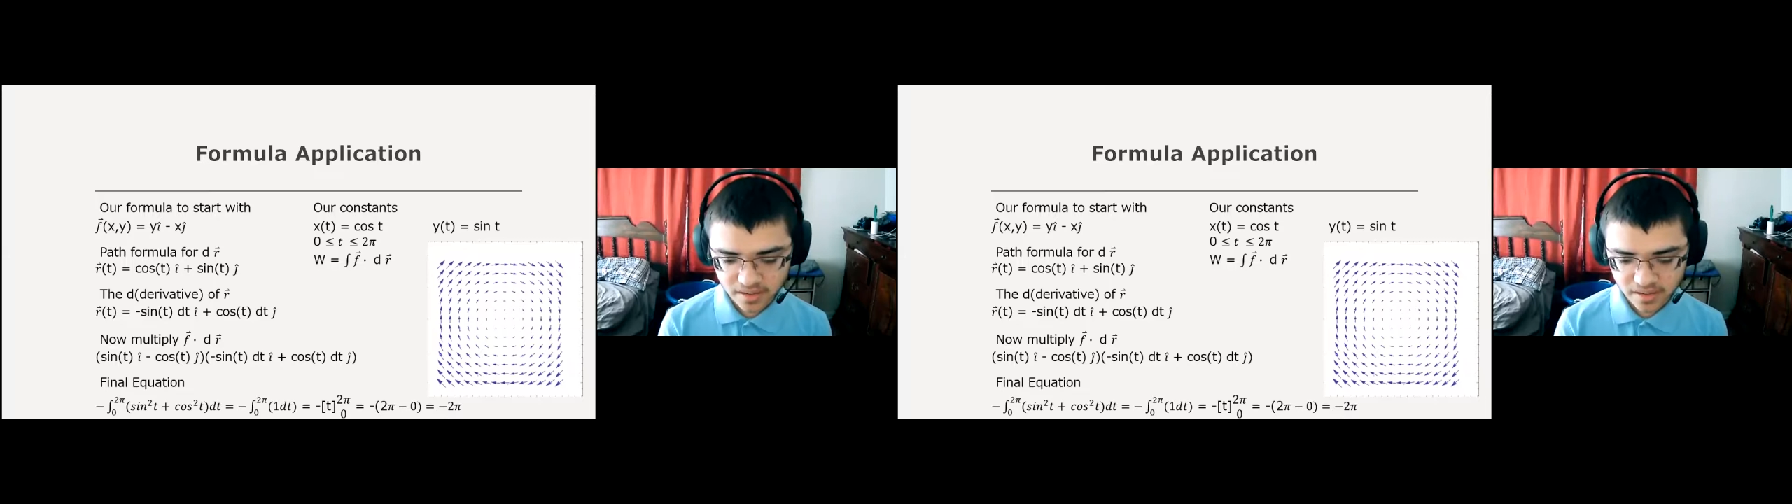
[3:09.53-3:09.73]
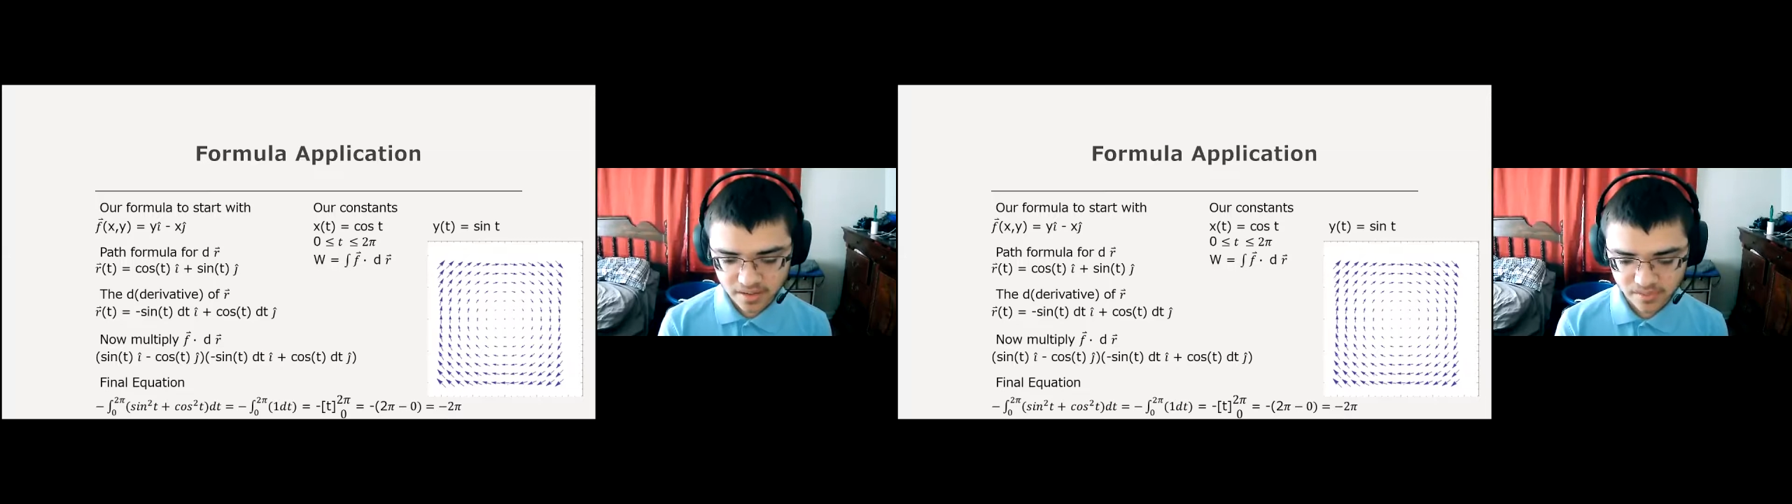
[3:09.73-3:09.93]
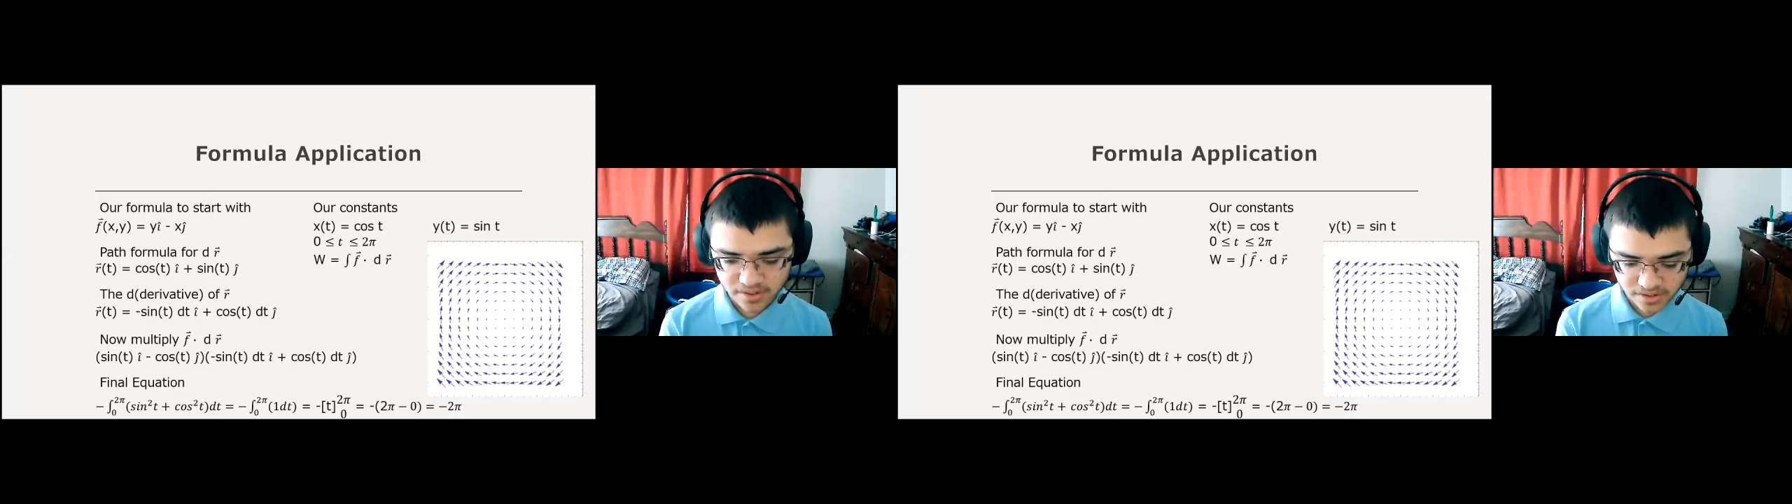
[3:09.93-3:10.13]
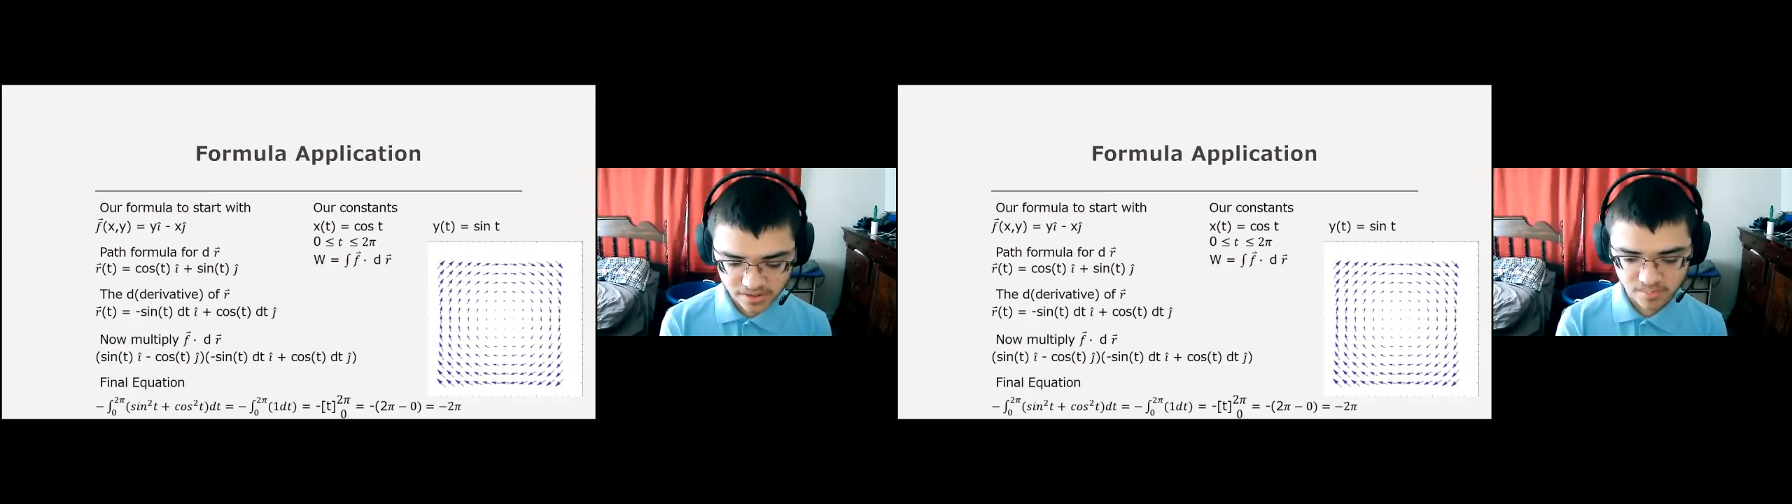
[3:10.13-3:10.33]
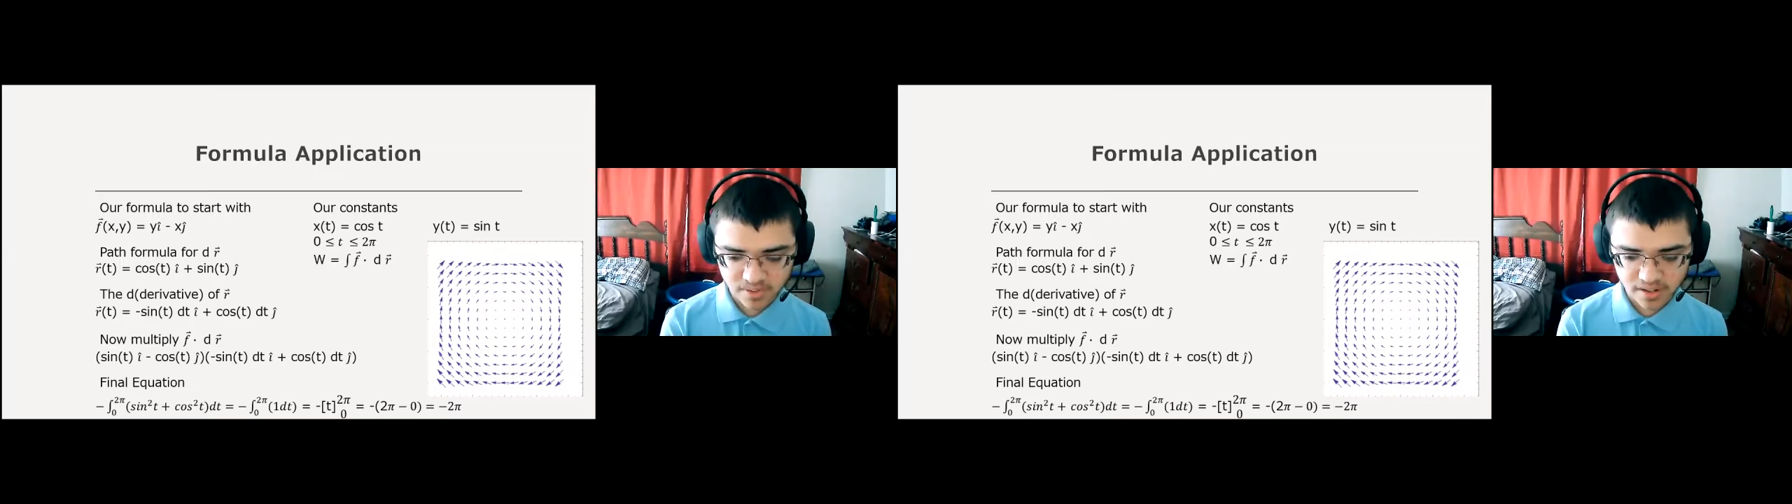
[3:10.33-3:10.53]
which then you
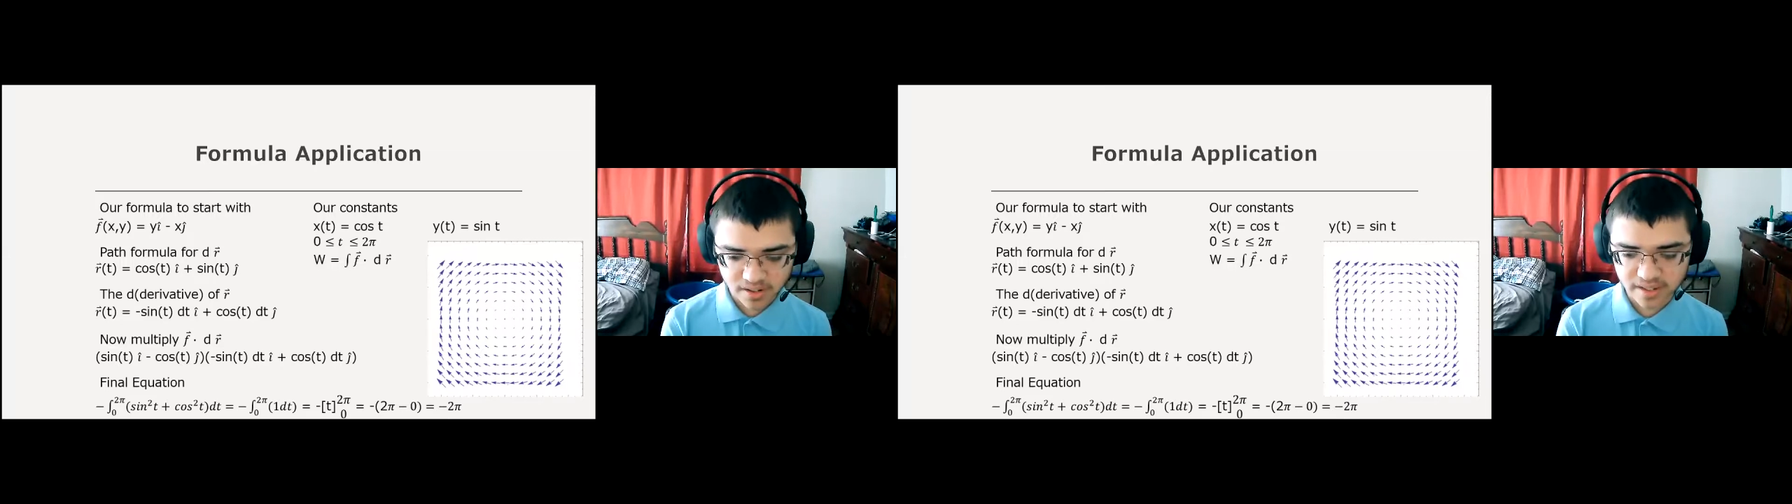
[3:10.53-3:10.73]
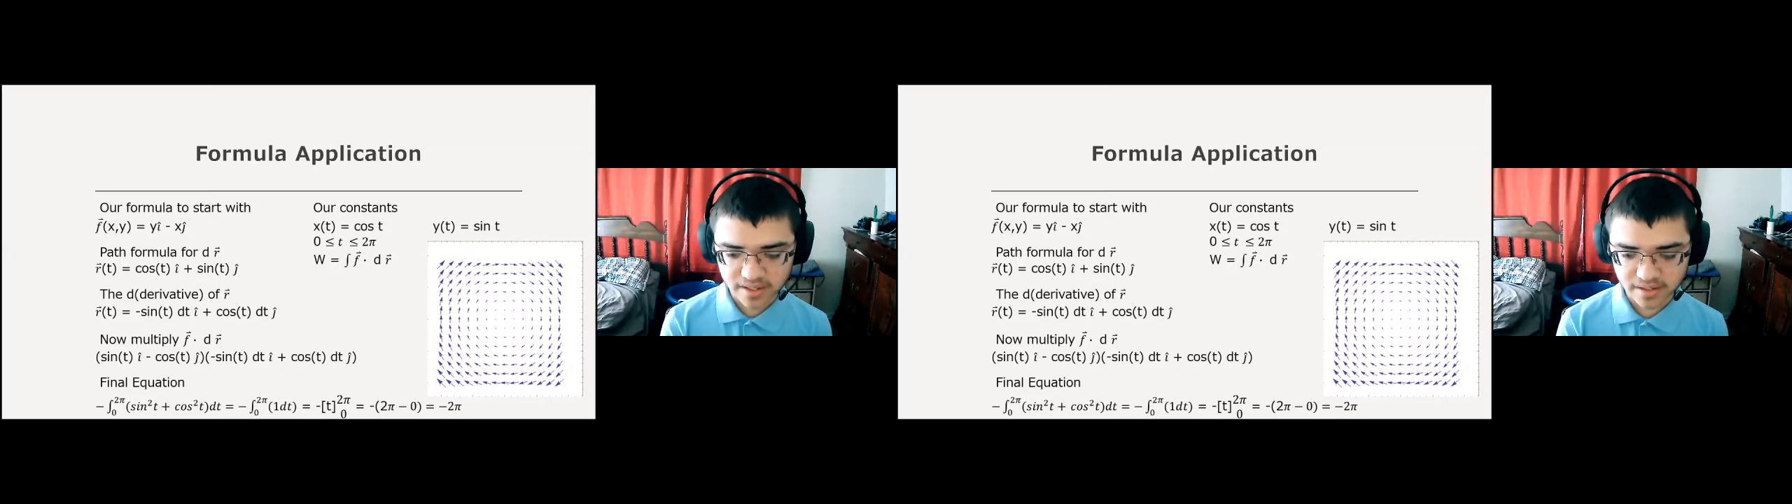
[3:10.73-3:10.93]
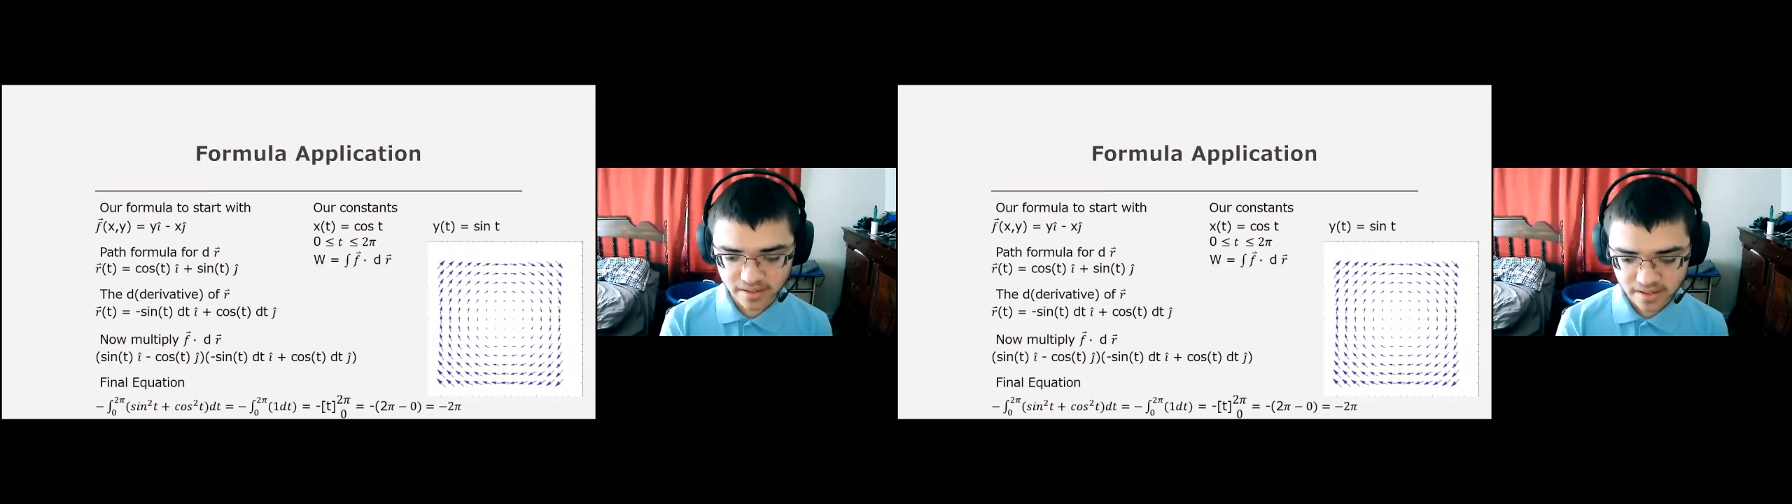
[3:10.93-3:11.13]
just plug in.